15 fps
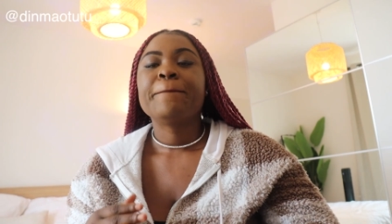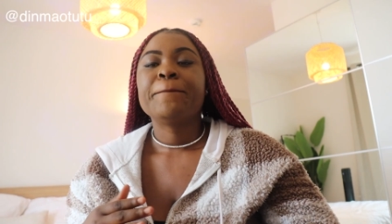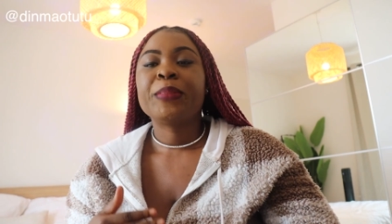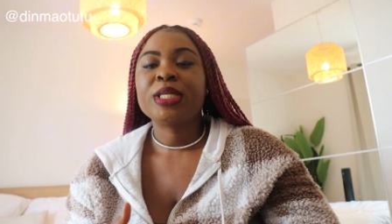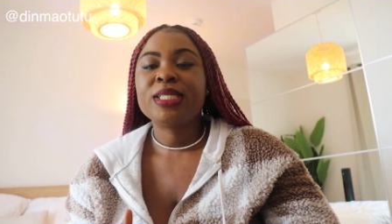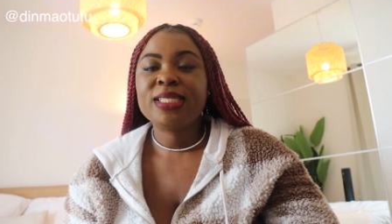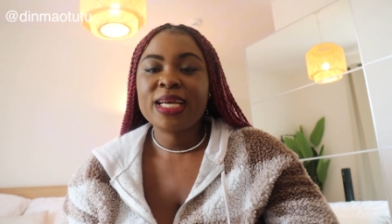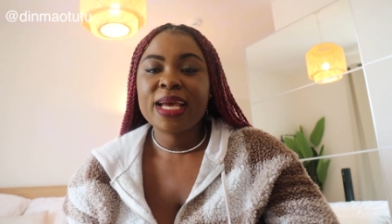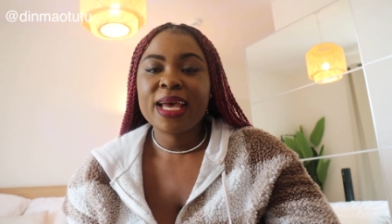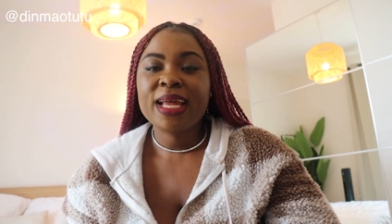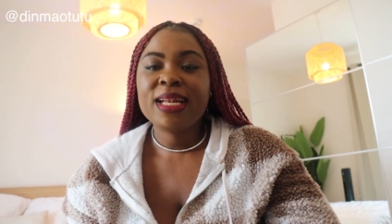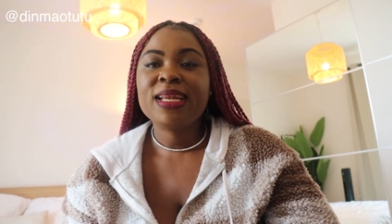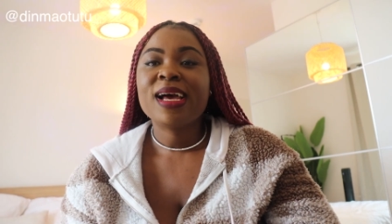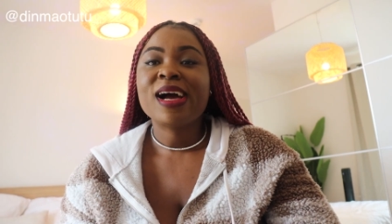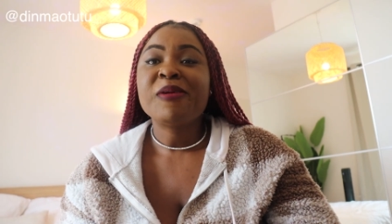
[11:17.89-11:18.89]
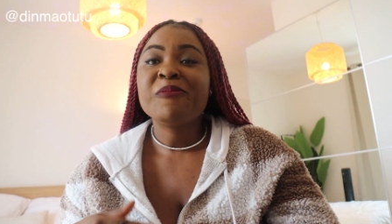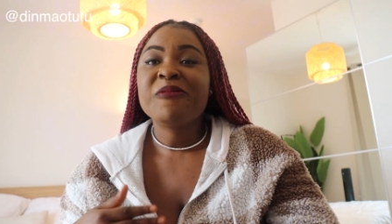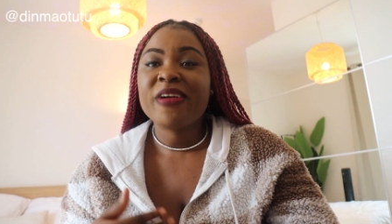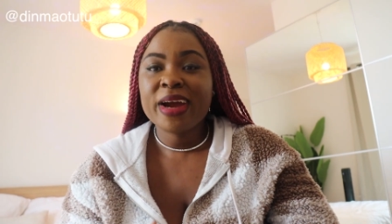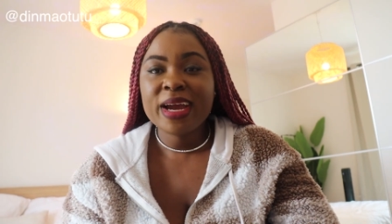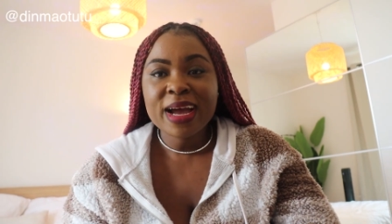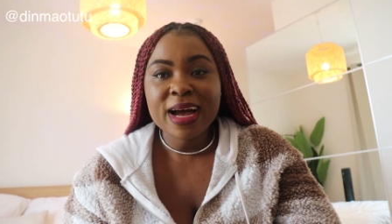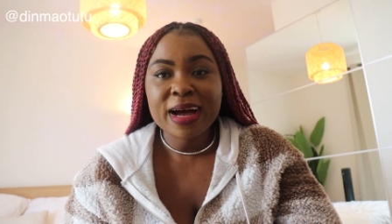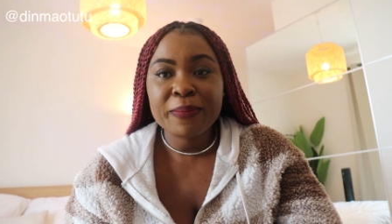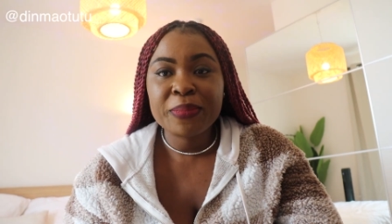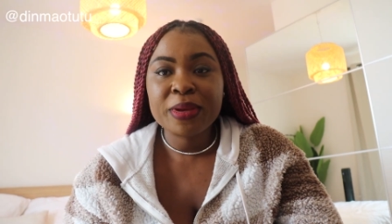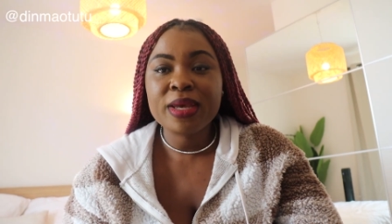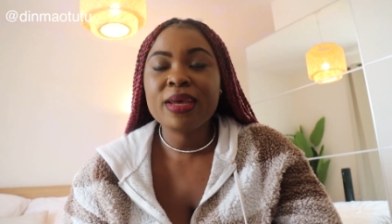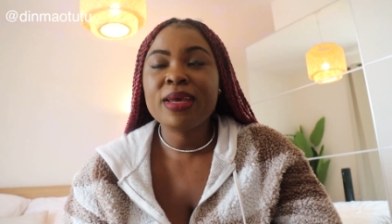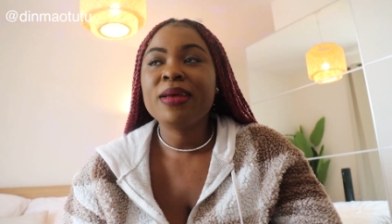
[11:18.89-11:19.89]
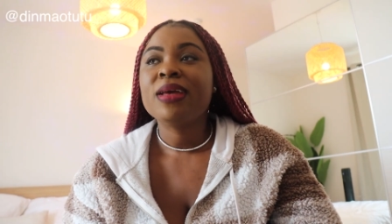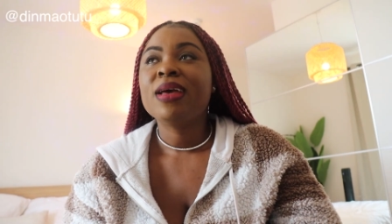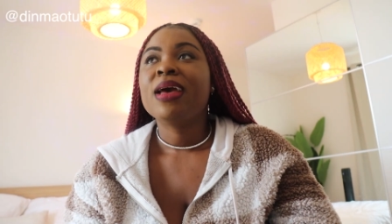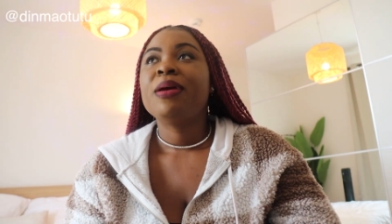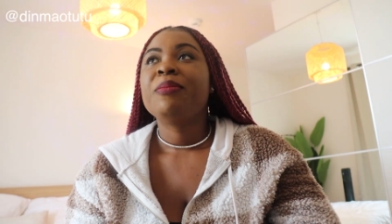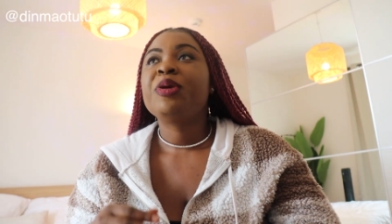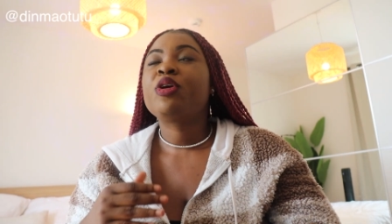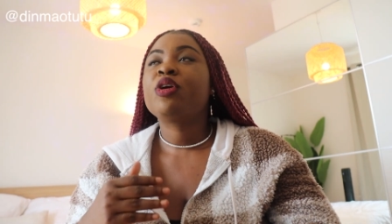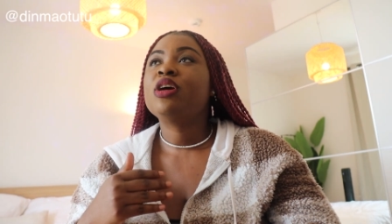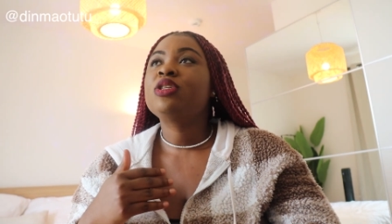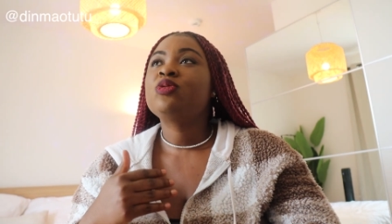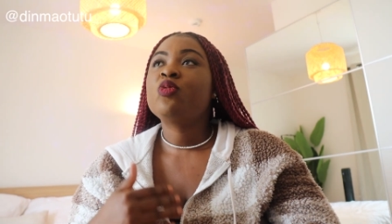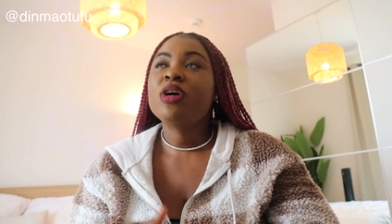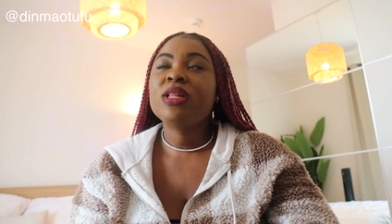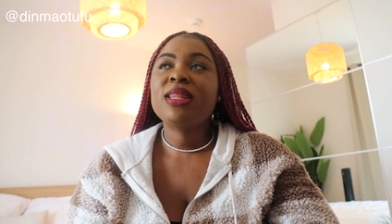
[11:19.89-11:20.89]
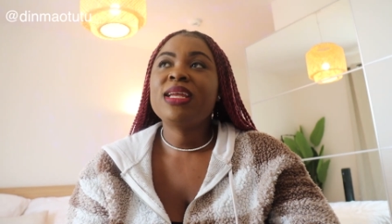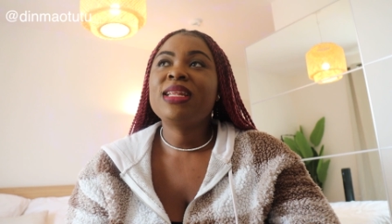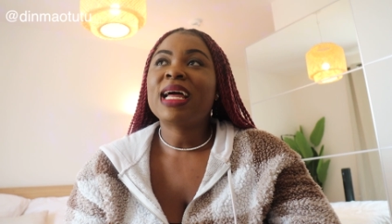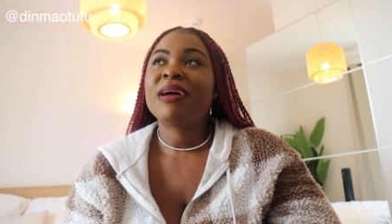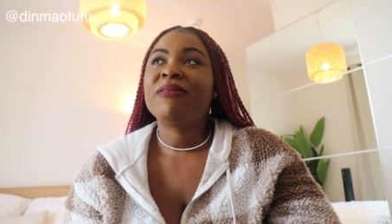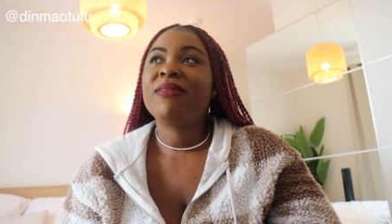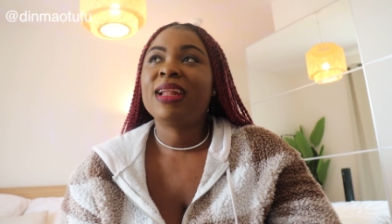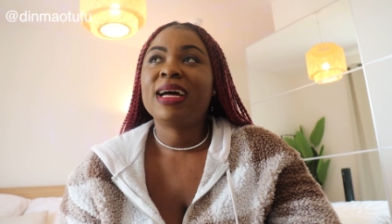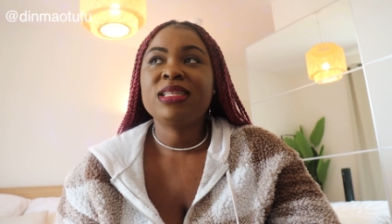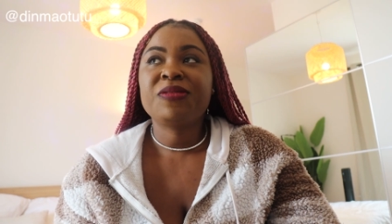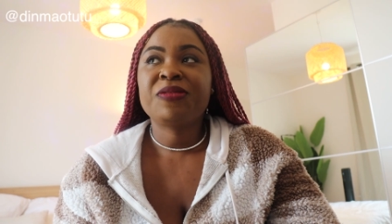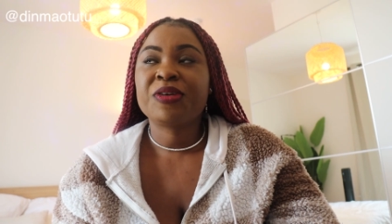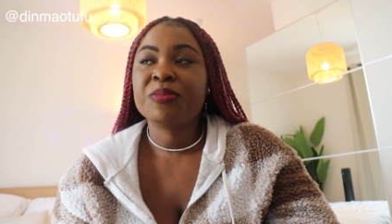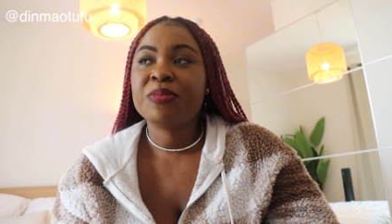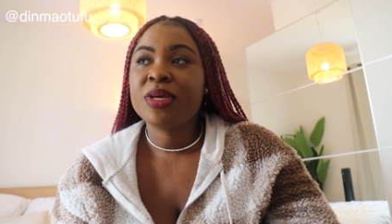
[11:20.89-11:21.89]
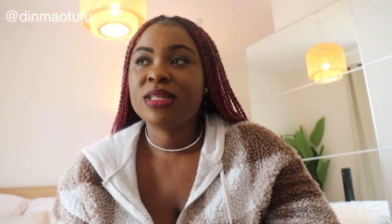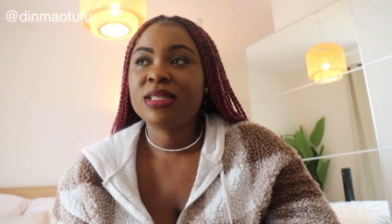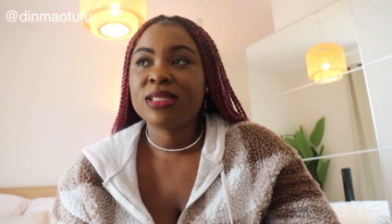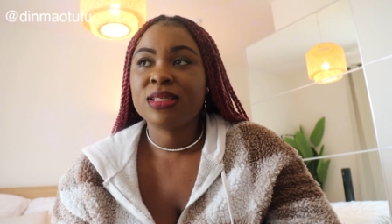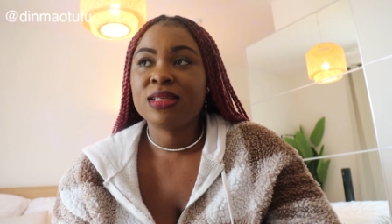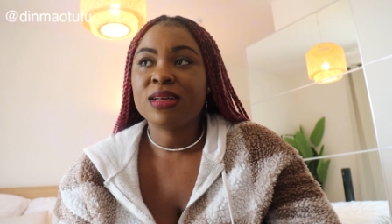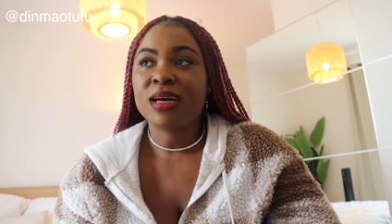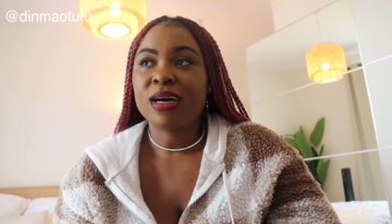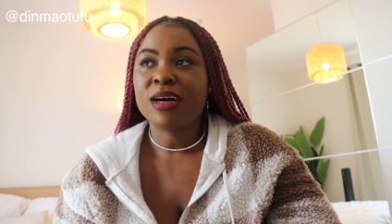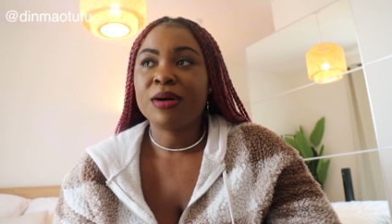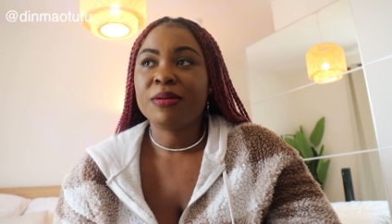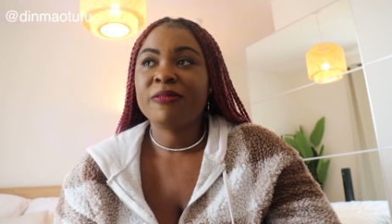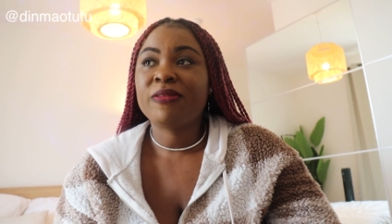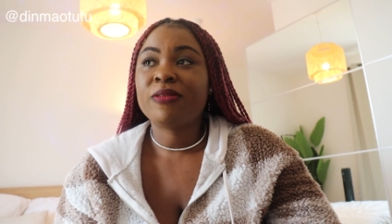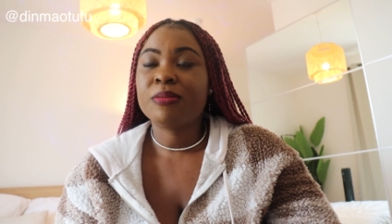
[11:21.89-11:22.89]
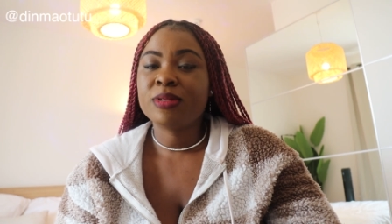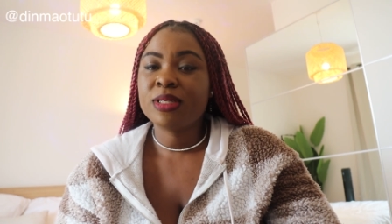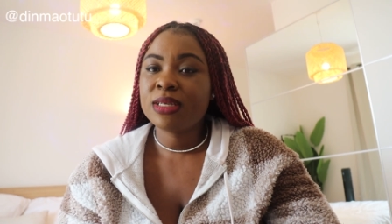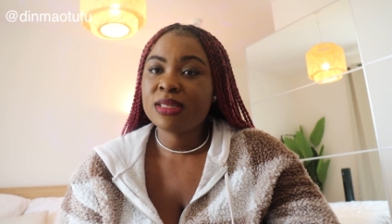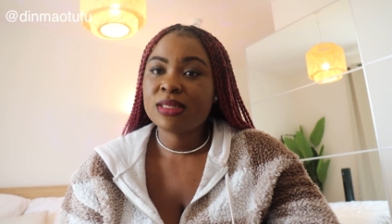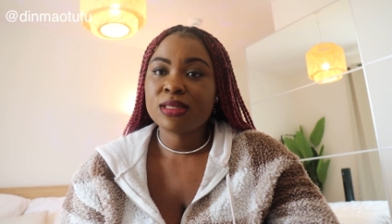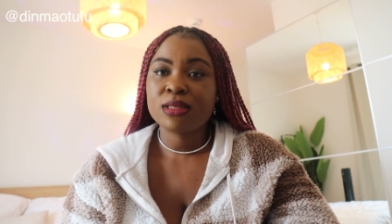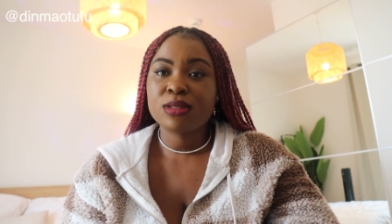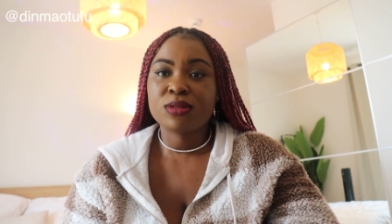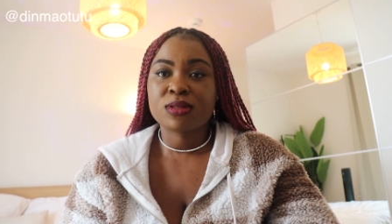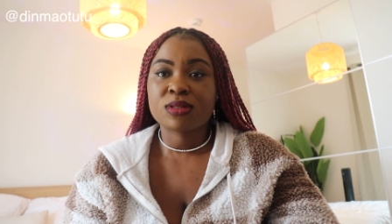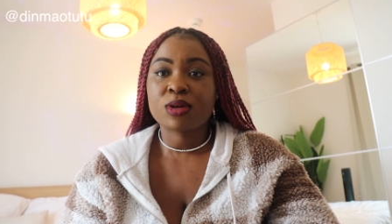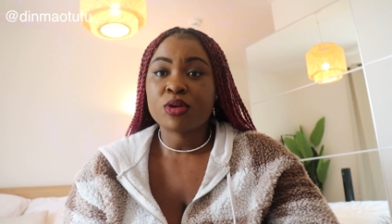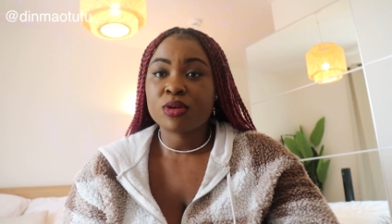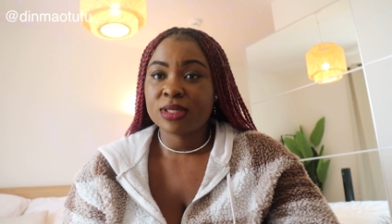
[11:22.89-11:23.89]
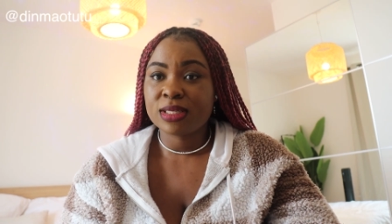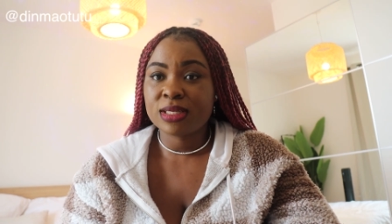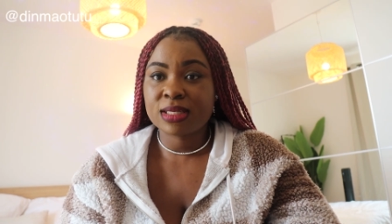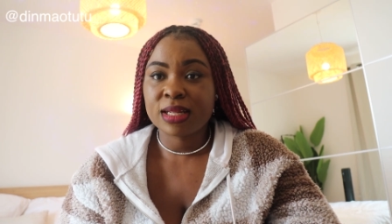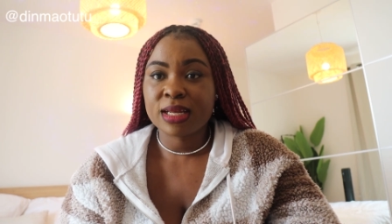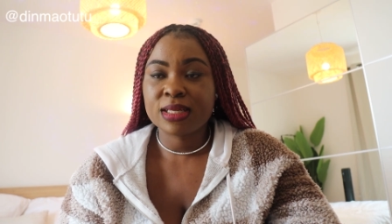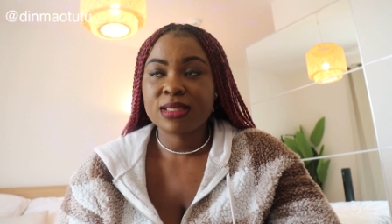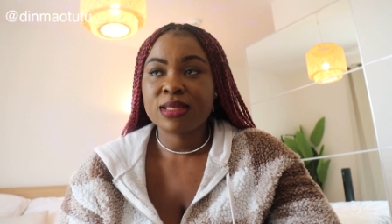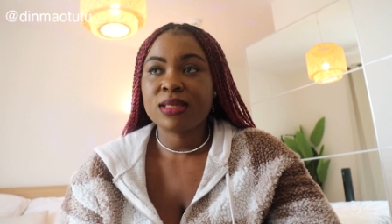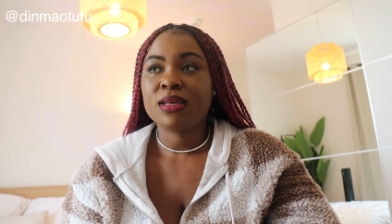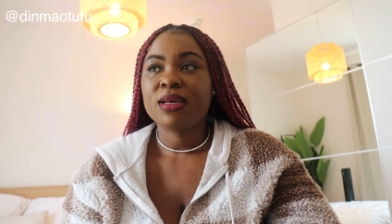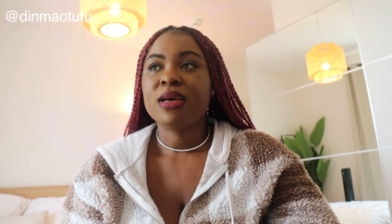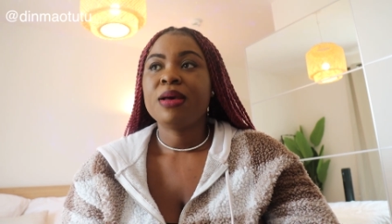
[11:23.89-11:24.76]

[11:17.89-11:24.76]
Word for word: But then I'm very happy because one thing I've learned from it, from this, is consistency.